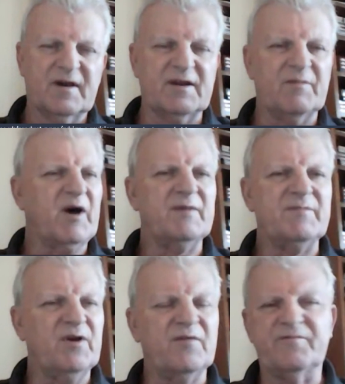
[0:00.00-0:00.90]
And it might
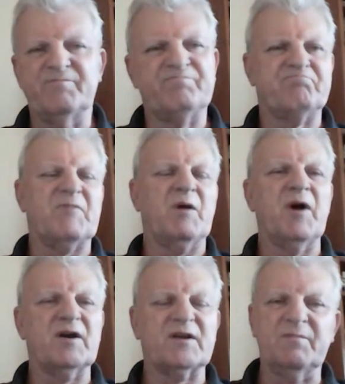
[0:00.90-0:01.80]
be of a
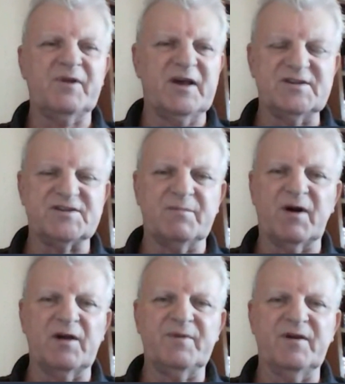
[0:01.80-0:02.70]
marketplace, it
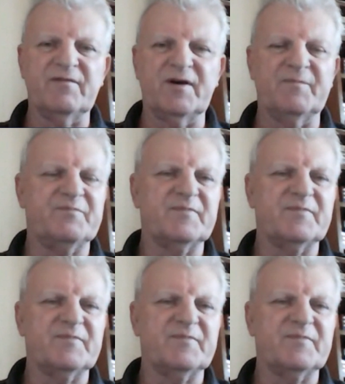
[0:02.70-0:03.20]
might be of a